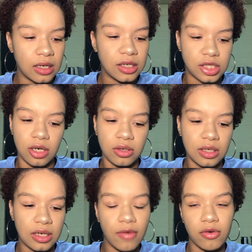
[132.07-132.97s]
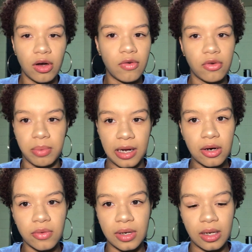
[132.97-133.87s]
eternally never
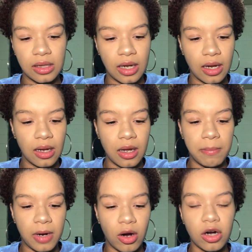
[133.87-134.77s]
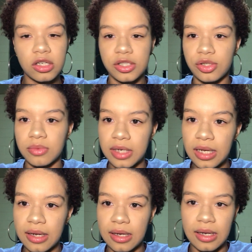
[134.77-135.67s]
overpowering, and that my heart is
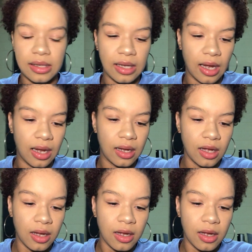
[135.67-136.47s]
unique, and that